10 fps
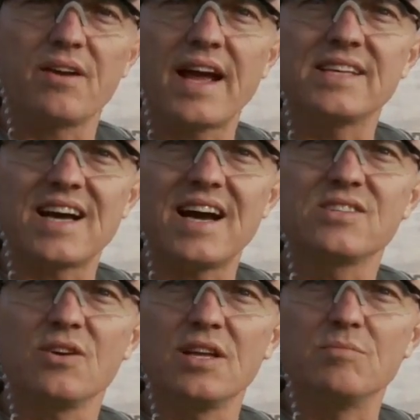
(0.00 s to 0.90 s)
has eyes
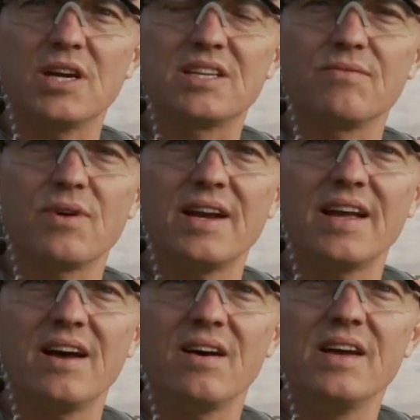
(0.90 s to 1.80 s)
on the objective right
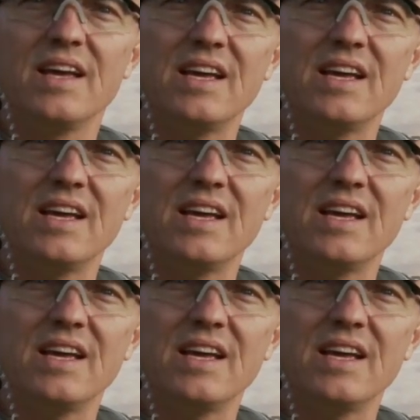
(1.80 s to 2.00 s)
now.